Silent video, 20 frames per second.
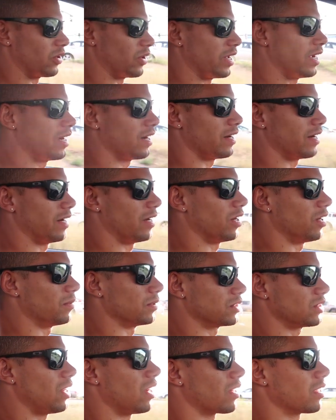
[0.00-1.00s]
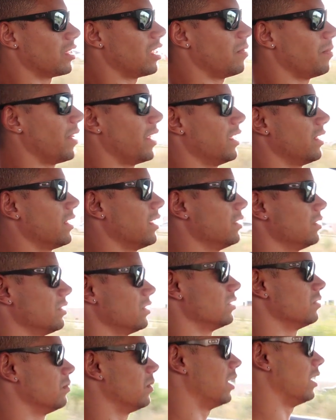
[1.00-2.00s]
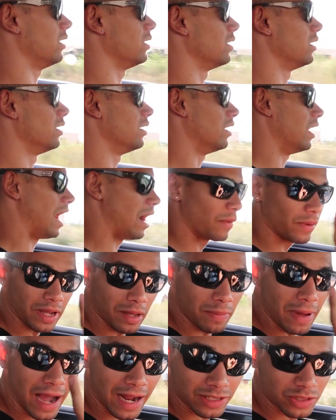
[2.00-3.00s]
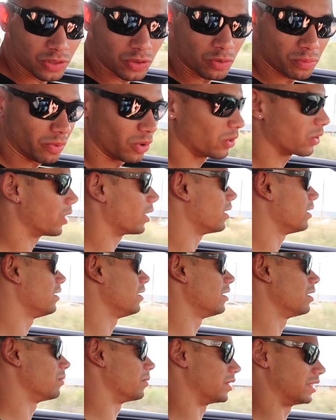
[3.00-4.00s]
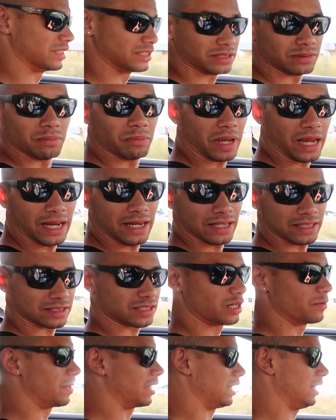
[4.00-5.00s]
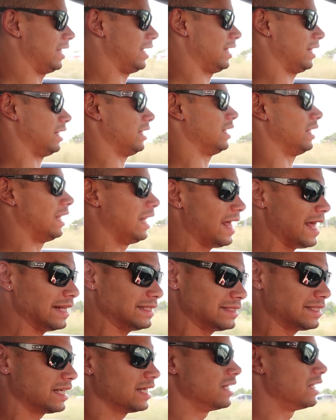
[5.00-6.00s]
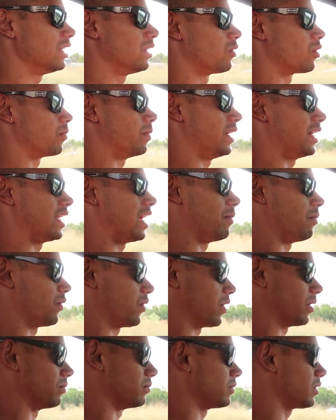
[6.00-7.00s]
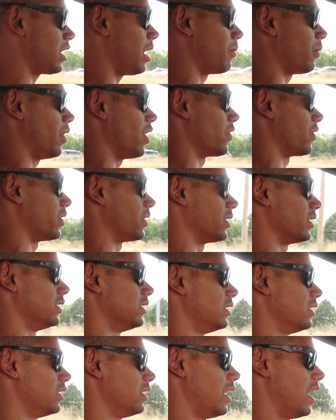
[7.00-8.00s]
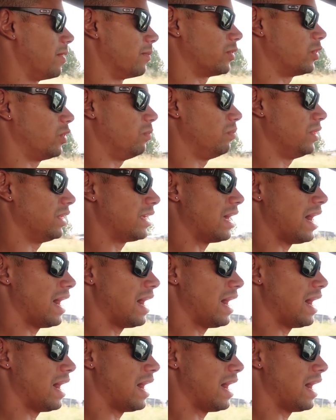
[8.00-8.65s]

turn here. Here I was talking, not paying attention, but I will get back to you more. But this meet is gonna be lit. We're meeting up with a couple other MQB